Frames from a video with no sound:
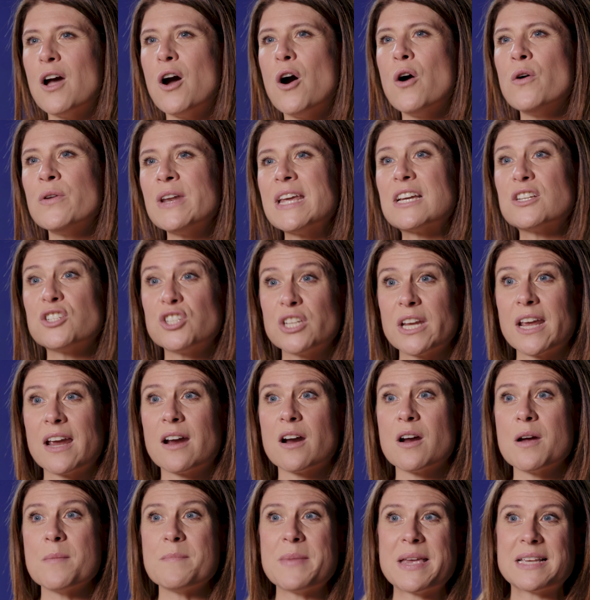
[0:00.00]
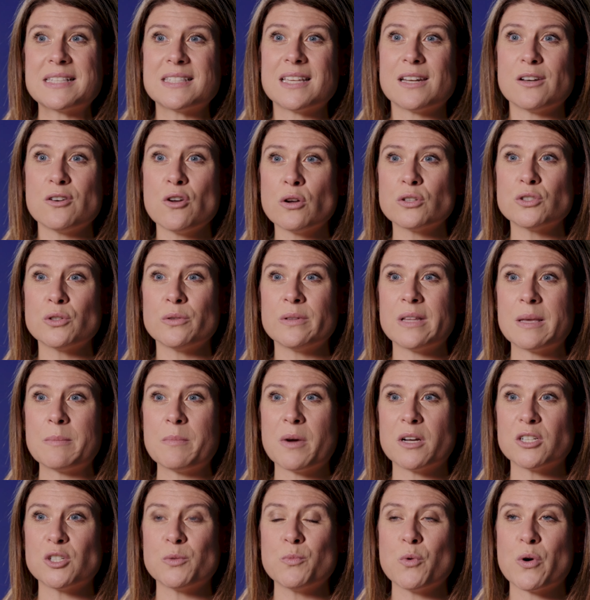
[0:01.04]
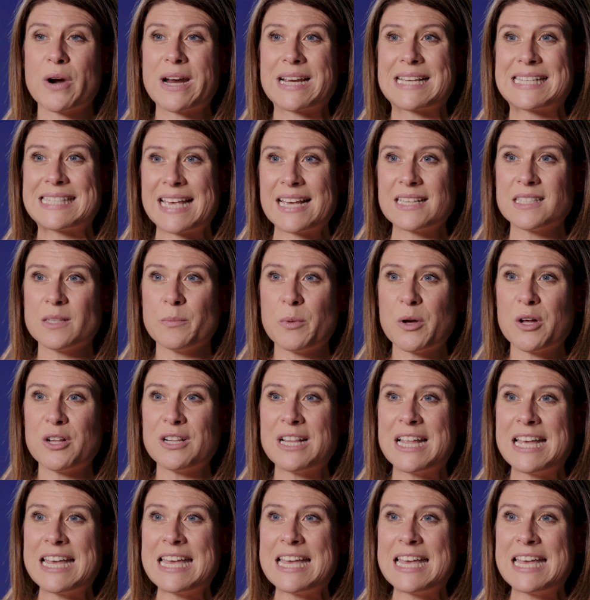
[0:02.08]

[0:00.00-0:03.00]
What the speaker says: Owning a share makes it not only much more accessible,